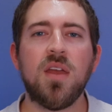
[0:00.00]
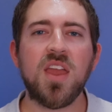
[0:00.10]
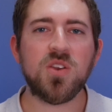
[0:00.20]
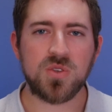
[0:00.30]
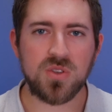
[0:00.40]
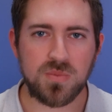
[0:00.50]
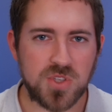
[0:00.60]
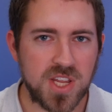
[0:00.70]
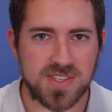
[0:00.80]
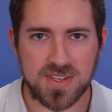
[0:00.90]
Hey YouTube,
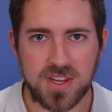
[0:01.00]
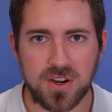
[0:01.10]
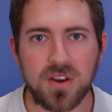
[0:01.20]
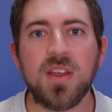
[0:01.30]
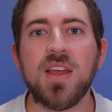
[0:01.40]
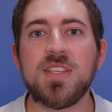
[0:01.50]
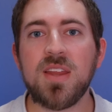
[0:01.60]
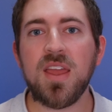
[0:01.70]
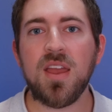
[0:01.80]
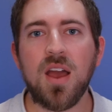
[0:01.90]
Jason here, and
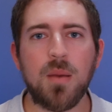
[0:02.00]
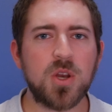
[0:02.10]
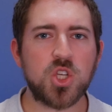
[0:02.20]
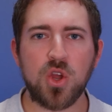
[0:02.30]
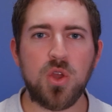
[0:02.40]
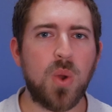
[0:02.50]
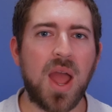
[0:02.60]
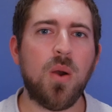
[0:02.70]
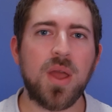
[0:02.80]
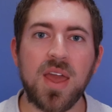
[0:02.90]
today I'm going to show you
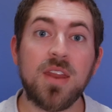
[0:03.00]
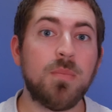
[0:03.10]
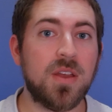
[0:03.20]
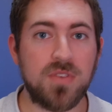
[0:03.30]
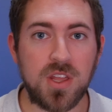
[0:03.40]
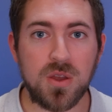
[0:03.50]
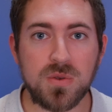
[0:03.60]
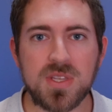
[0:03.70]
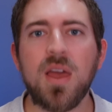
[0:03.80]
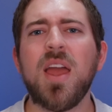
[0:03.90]
how I edit my
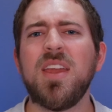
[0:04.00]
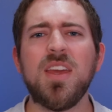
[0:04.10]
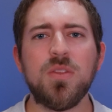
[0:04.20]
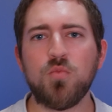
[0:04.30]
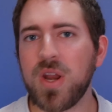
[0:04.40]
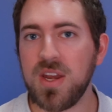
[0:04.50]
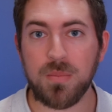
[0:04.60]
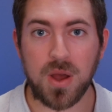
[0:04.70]
videos and get them ready to